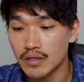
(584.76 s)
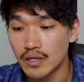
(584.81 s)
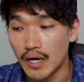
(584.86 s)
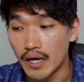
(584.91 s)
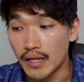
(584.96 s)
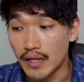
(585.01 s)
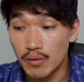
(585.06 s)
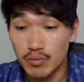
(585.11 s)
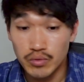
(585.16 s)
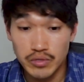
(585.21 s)

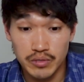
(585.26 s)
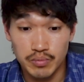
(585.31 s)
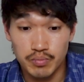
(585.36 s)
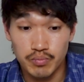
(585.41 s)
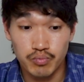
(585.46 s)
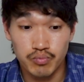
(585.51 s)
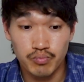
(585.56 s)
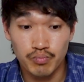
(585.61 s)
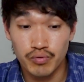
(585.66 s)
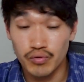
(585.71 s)
And that was
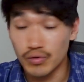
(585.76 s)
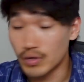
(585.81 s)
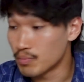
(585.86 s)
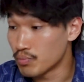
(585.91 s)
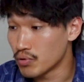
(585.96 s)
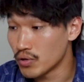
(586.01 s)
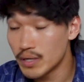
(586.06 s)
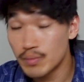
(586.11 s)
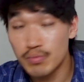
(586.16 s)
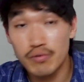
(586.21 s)
a
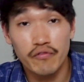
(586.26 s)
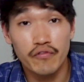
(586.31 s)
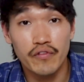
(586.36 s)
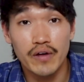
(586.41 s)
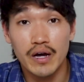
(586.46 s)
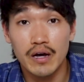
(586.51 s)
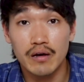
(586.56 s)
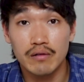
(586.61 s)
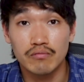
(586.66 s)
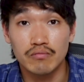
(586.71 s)
pretty
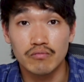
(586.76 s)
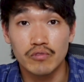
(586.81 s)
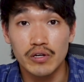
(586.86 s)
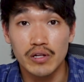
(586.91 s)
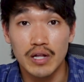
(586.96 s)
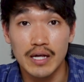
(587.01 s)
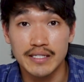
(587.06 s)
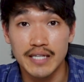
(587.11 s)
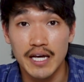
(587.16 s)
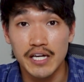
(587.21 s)
profound
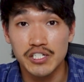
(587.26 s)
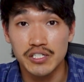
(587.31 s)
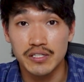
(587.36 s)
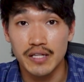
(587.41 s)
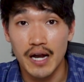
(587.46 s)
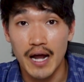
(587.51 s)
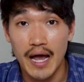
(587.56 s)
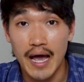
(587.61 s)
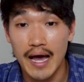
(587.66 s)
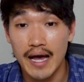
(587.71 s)
realization
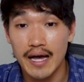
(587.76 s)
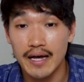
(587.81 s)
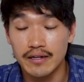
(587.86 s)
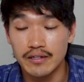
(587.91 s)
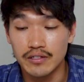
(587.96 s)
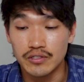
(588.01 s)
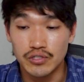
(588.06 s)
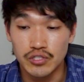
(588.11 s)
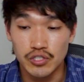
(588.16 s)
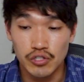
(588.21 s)
that I
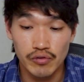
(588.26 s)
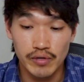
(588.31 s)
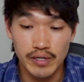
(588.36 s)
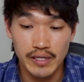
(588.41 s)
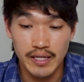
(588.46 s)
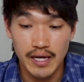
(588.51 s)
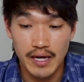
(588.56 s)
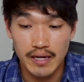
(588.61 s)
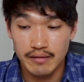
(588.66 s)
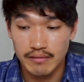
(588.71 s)
had
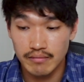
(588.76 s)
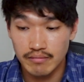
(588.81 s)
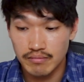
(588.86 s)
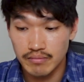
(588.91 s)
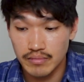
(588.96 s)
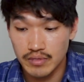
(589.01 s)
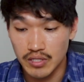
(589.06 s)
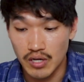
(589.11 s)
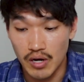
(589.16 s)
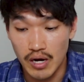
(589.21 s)
during that
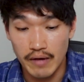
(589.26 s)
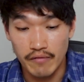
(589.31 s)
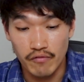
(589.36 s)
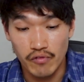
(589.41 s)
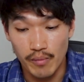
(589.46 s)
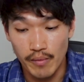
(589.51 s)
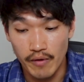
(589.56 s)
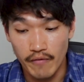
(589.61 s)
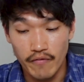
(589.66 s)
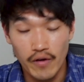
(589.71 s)
time
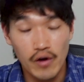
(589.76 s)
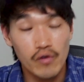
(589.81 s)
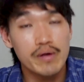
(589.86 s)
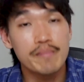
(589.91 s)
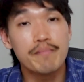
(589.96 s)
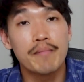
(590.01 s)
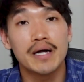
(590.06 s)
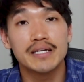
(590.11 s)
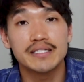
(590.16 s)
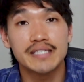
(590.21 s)
from a very
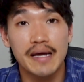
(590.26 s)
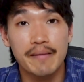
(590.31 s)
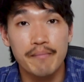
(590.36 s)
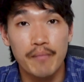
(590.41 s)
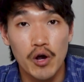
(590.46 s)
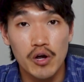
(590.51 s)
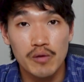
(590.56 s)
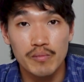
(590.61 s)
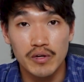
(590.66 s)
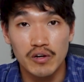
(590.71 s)
mundane
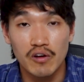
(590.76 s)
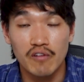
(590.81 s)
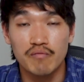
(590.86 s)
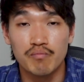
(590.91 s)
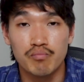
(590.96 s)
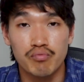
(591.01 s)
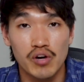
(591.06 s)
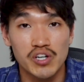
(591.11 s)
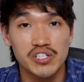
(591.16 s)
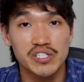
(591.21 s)
moment
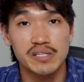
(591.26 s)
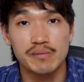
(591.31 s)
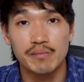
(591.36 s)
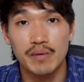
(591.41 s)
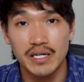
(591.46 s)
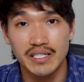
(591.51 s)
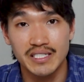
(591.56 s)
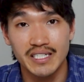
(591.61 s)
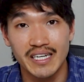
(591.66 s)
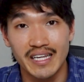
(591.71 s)
of brushing
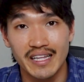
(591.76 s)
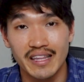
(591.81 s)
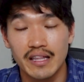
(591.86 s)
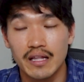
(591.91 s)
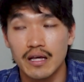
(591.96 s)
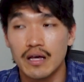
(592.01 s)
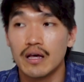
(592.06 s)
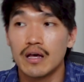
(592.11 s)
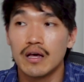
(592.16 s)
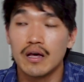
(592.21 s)
my teeth
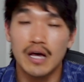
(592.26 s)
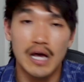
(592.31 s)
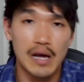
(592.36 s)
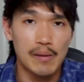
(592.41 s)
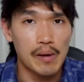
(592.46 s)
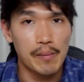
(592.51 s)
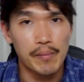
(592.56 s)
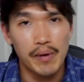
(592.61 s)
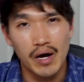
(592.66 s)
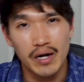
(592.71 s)
at
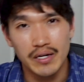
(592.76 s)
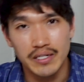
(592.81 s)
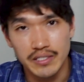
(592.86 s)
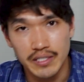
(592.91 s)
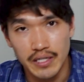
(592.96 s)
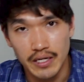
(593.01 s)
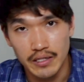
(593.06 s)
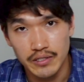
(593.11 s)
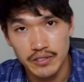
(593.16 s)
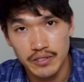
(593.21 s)
my partner's
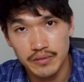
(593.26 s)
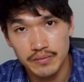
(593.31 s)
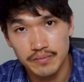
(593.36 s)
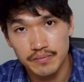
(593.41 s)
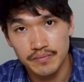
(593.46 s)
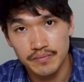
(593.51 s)
house.